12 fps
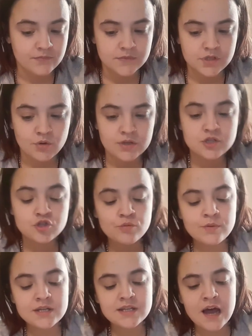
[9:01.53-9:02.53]
So it should
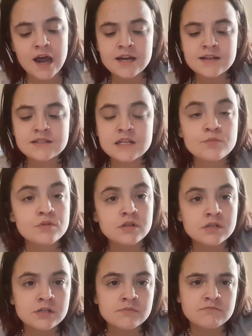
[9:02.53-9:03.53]
be kind of
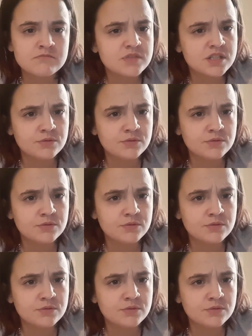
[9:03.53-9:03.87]
similar to